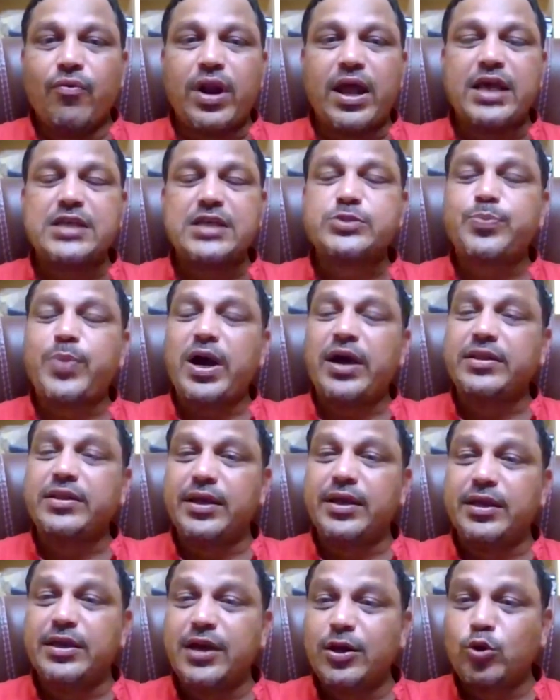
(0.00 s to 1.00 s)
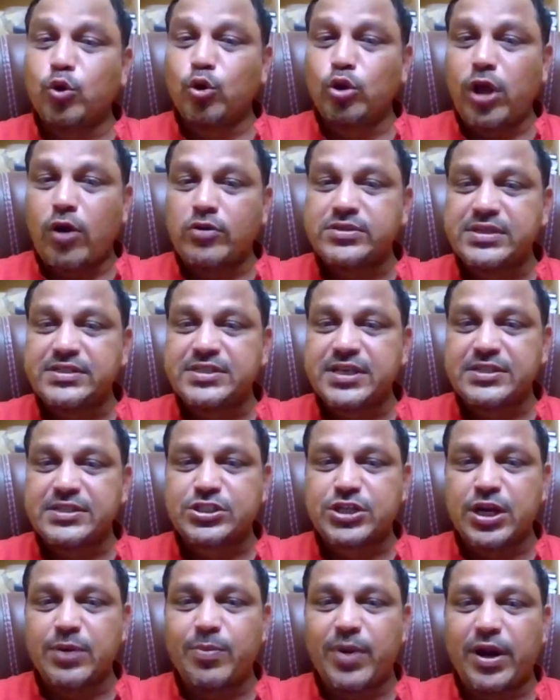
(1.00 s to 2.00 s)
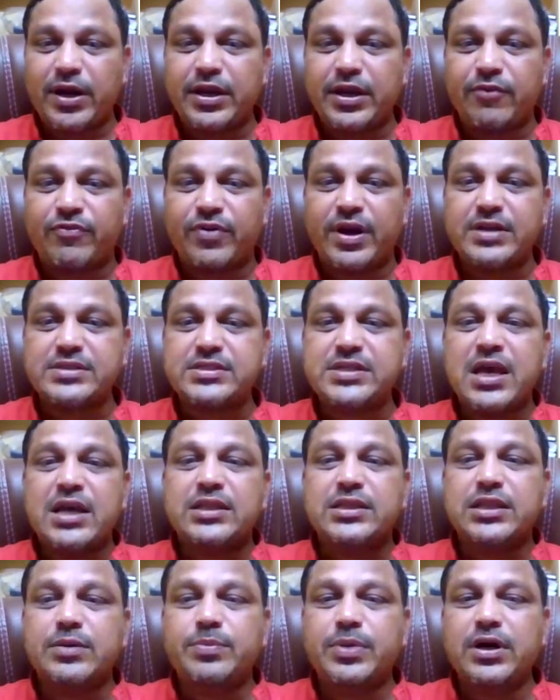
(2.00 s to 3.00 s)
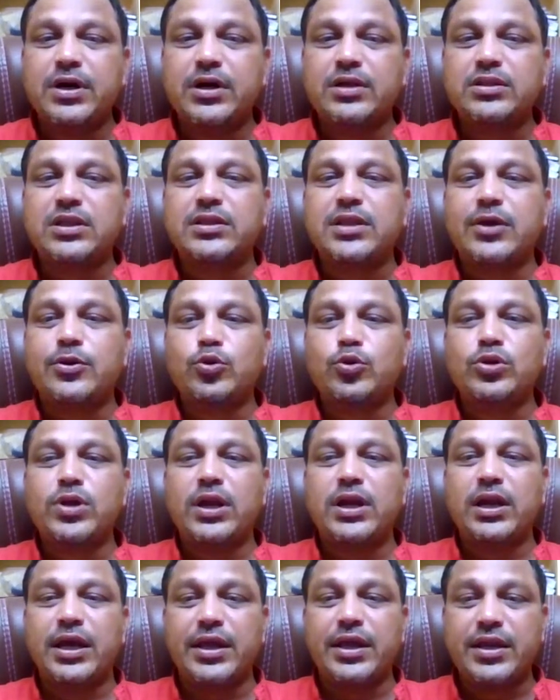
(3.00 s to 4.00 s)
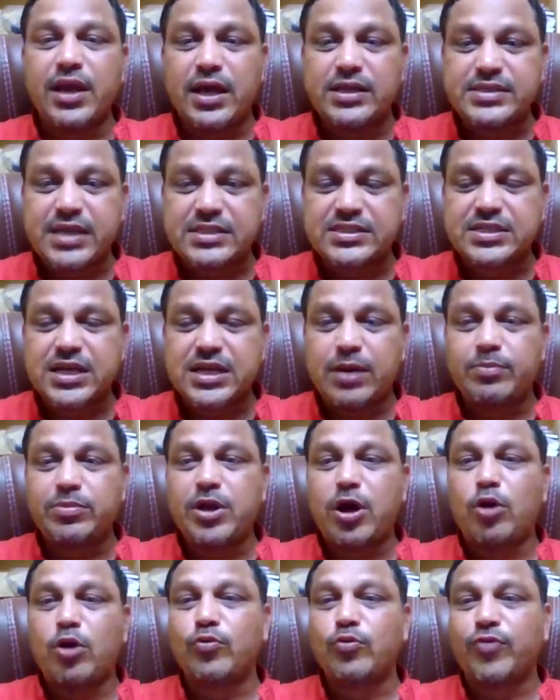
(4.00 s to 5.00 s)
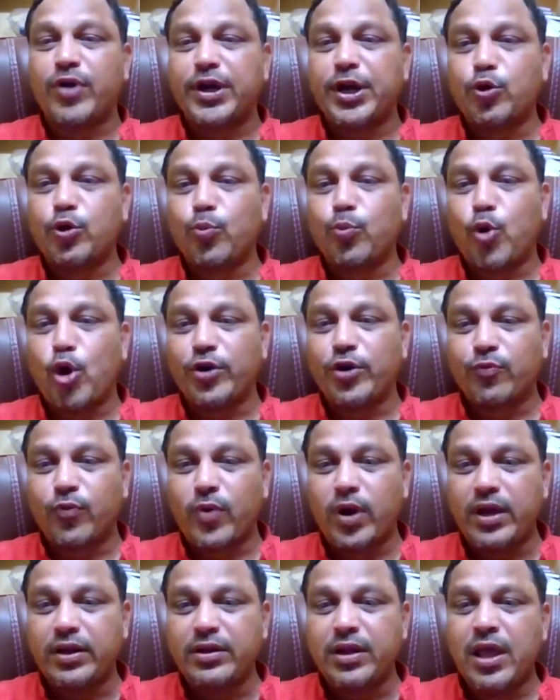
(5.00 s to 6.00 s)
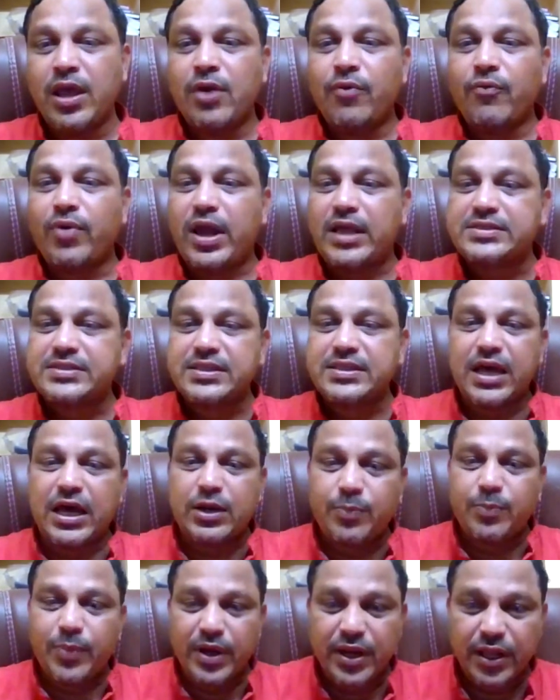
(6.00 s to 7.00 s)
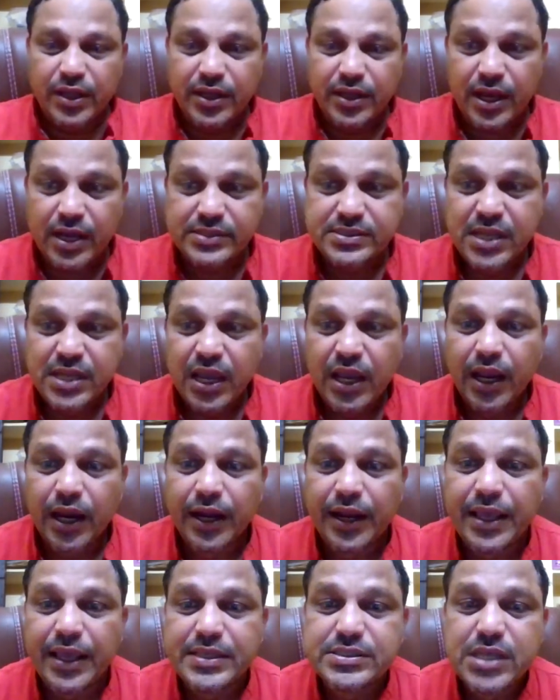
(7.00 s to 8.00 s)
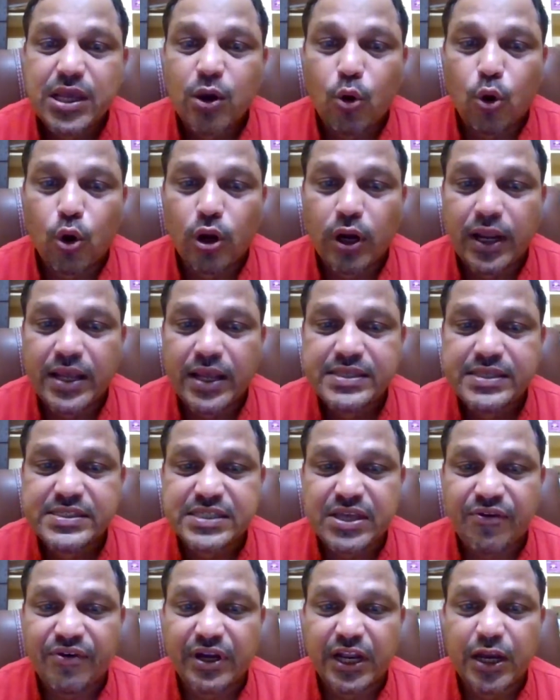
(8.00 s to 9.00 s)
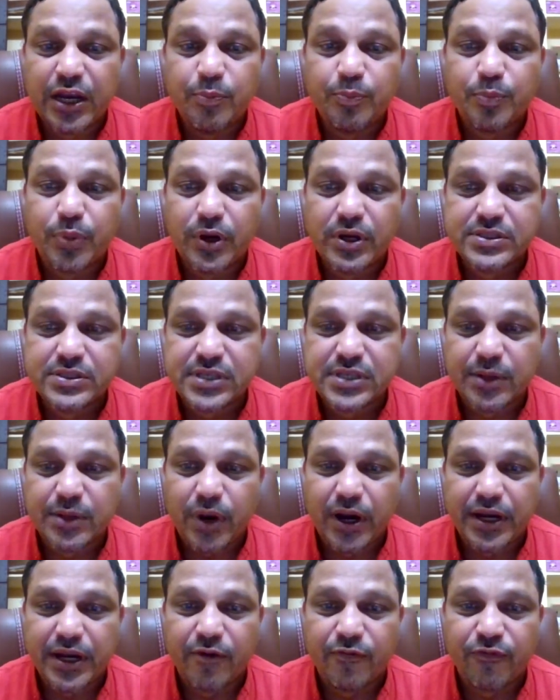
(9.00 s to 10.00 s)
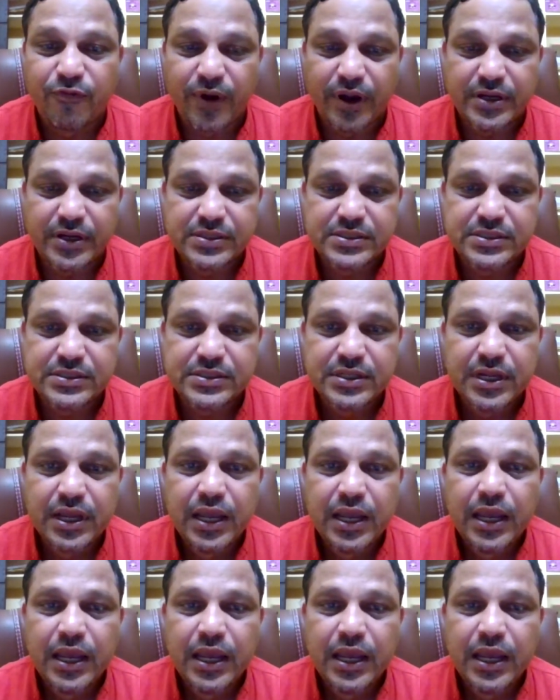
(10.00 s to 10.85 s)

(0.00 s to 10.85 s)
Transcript: Whereas by the year 2016, my dear friends, the birth in the rural areas has come down to 22.1, whereas in the urban areas, it is only 17%, my dear friends.